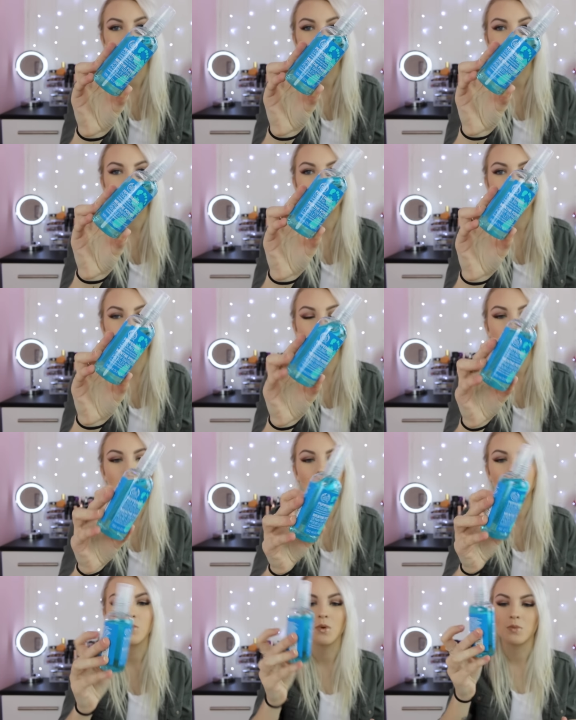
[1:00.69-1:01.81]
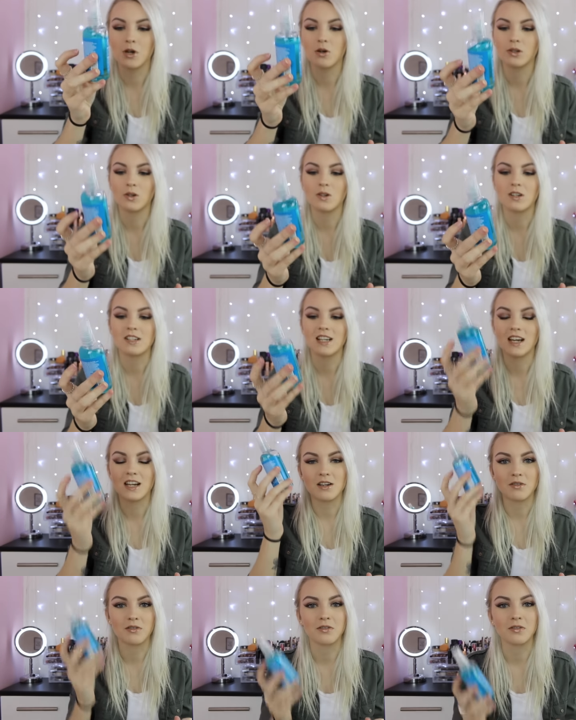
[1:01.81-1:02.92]
especially, you know, when we go on
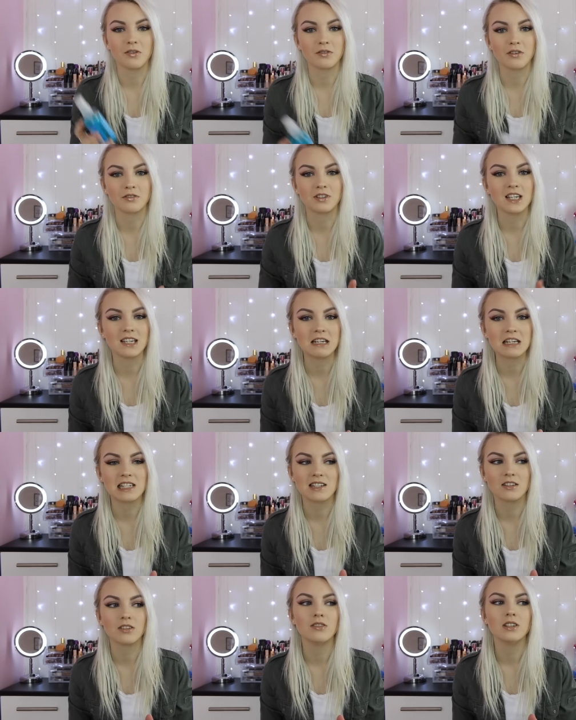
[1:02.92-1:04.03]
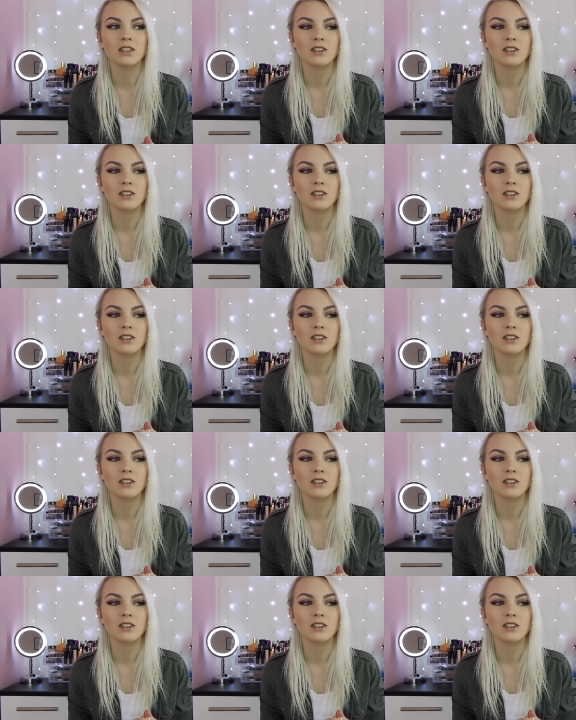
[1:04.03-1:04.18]
holiday, if our feet need to